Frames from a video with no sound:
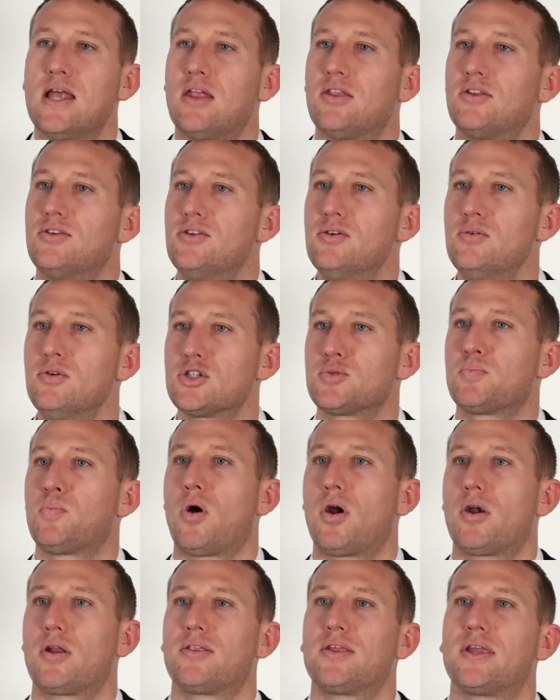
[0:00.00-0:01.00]
Now, the newest
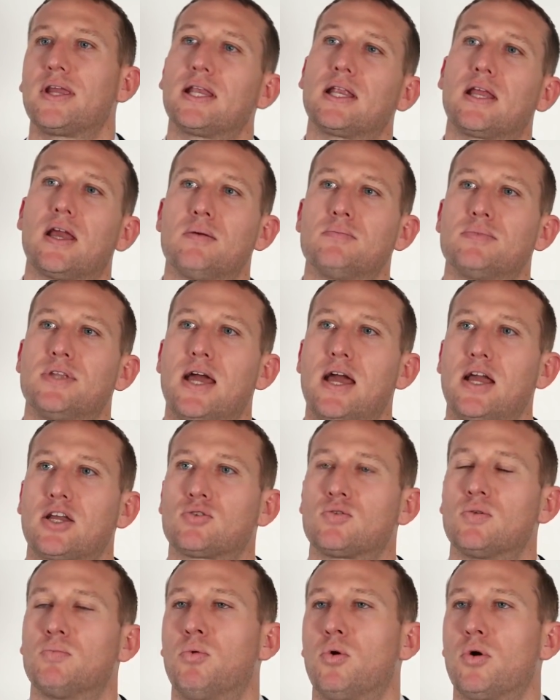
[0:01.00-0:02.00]
part of the income
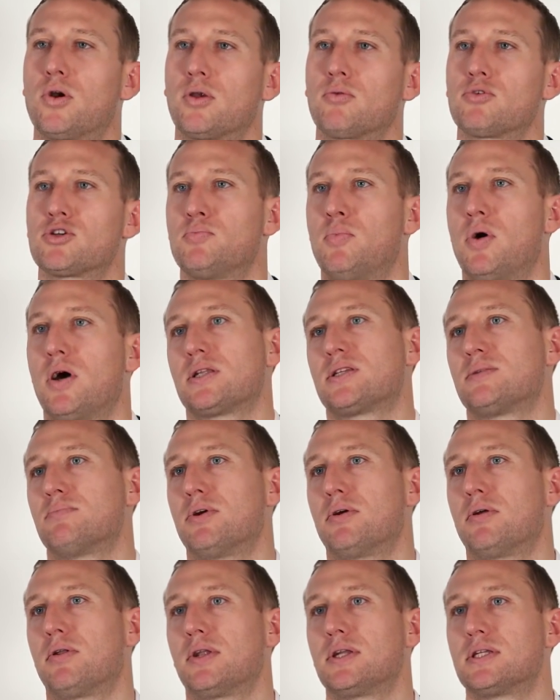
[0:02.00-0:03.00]
tax reporting
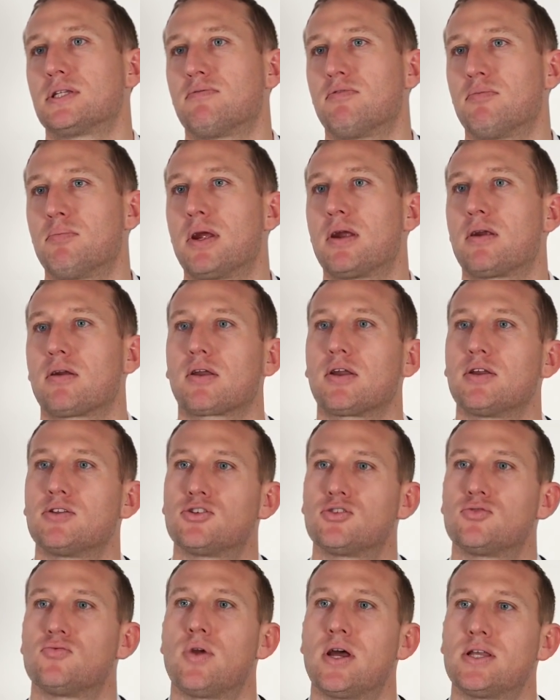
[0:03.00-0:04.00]
responsibilities of
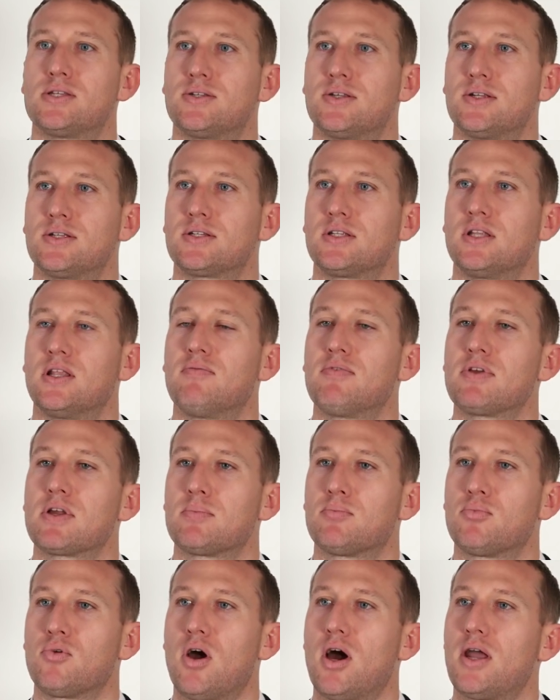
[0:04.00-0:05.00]
Americans and residents living
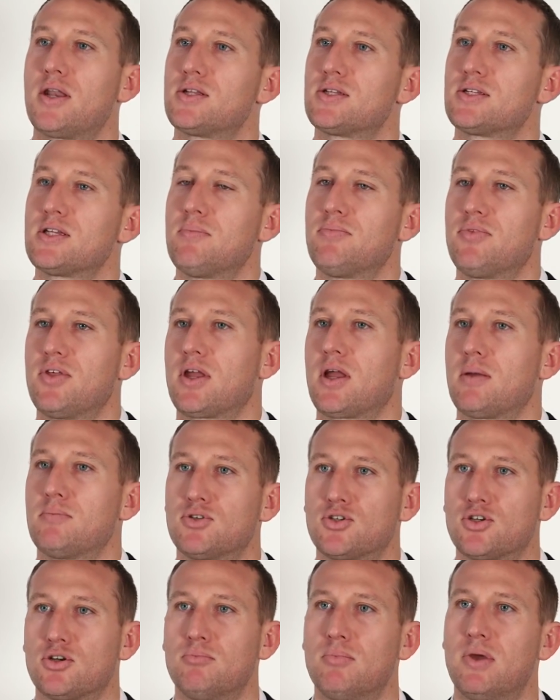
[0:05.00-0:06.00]
abroad is something I'm
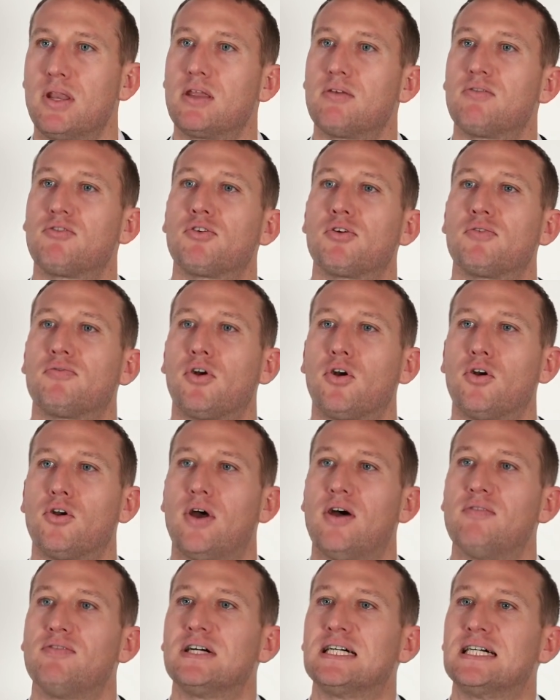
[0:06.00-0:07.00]
sure many of you have
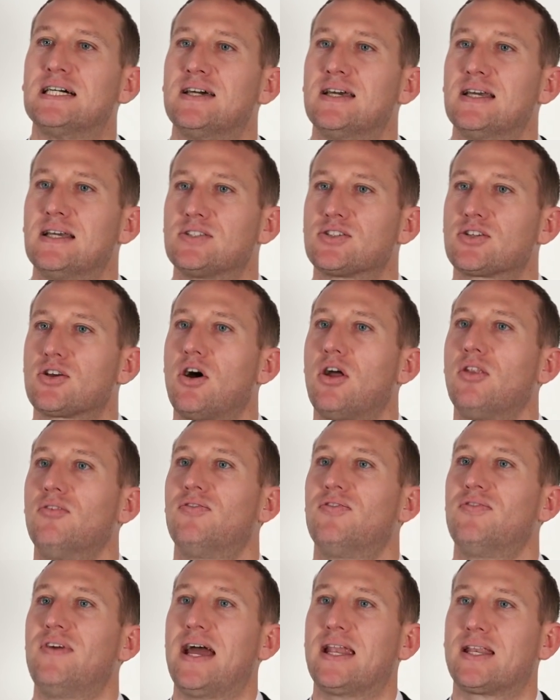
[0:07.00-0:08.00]
heard of. It's
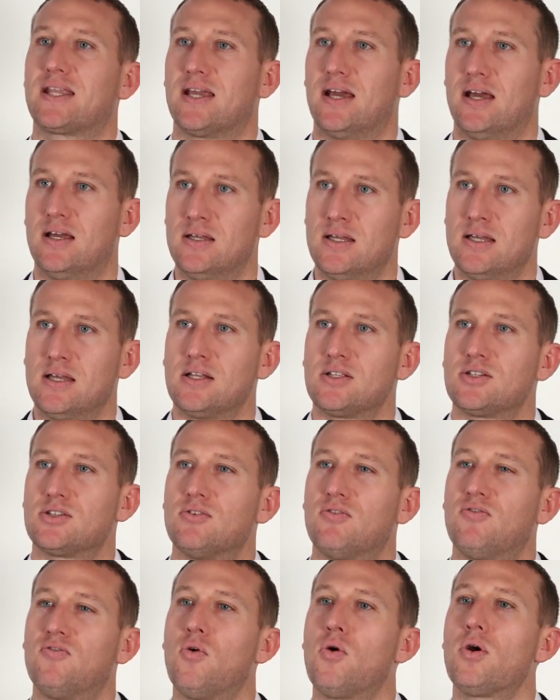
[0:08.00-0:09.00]
called FATCA. It's
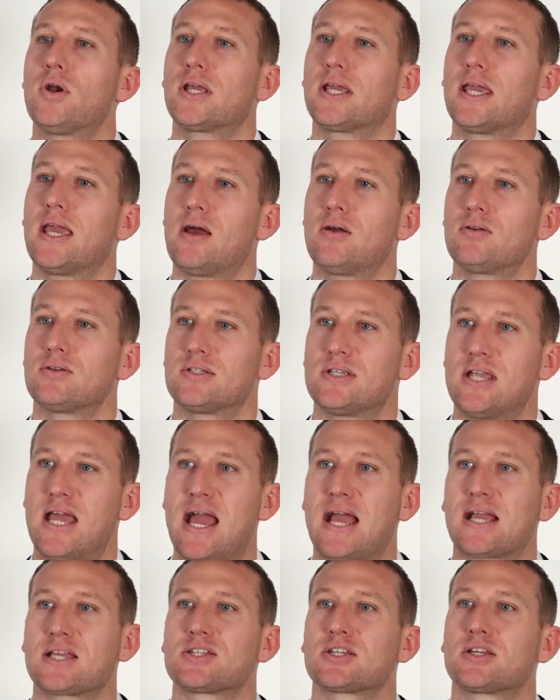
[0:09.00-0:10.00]
the Foreign Account
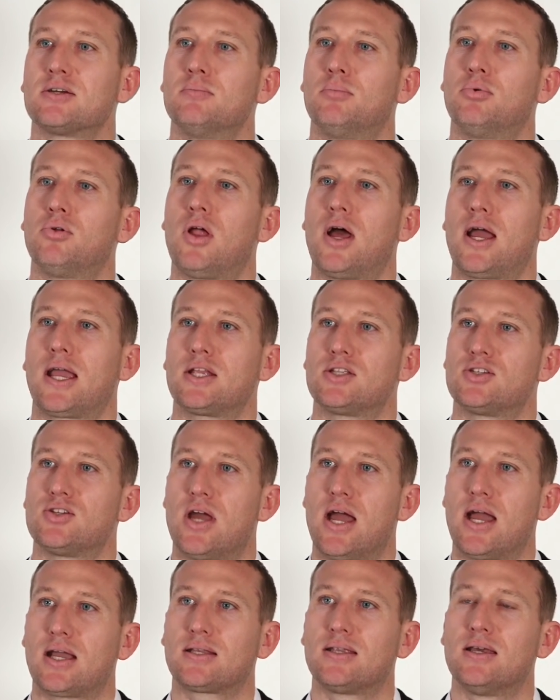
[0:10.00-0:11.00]
Tax Compliance
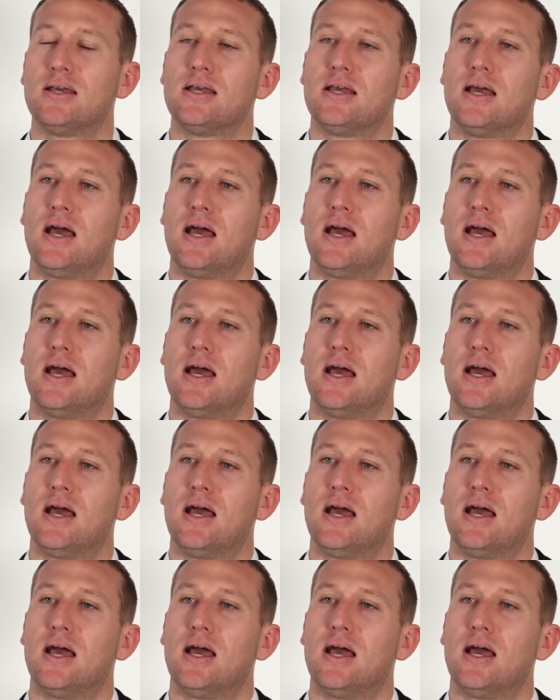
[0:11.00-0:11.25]
Act.